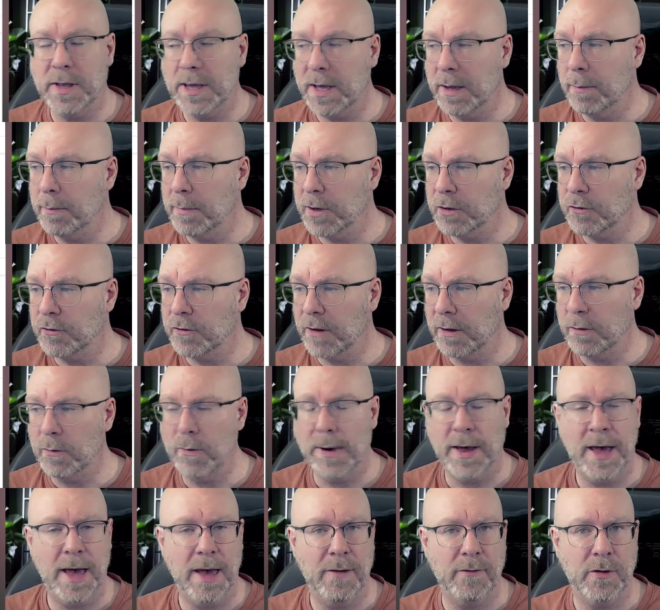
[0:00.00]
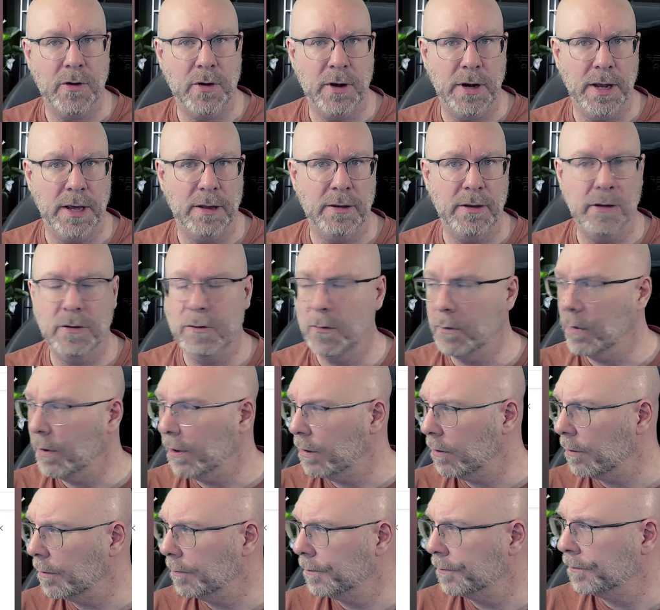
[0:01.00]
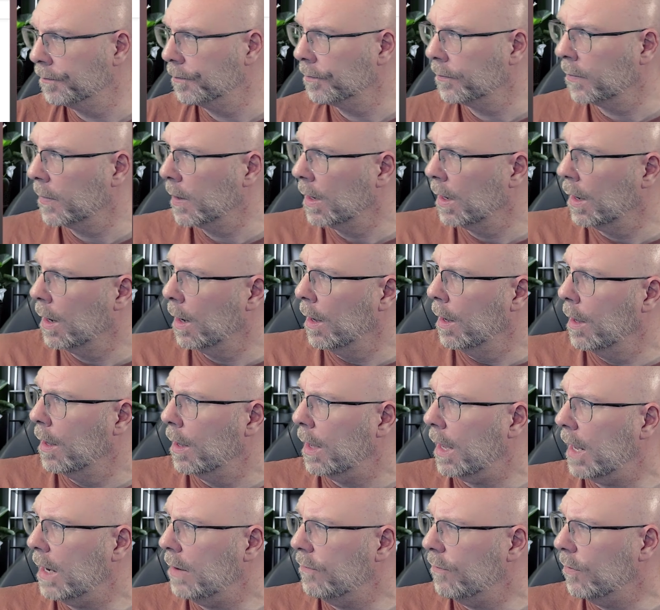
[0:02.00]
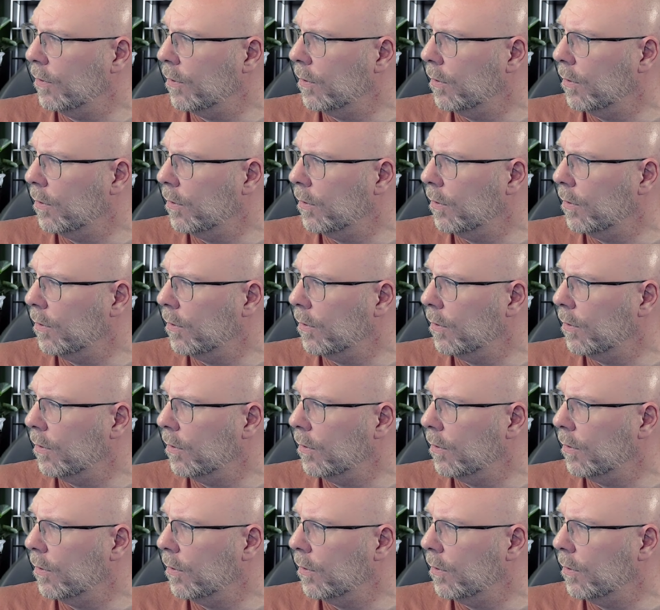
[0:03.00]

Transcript: image that you have connected to it. And if you go